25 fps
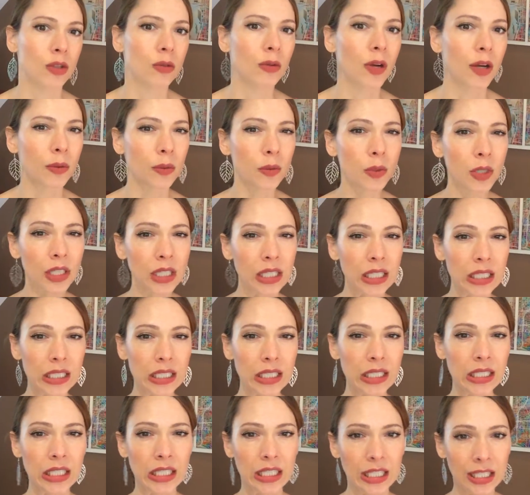Do I really
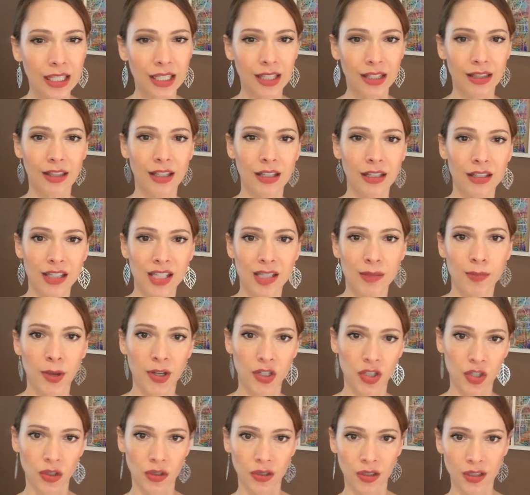need these
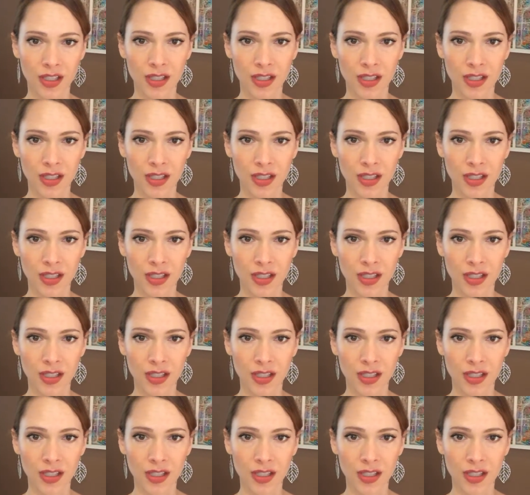special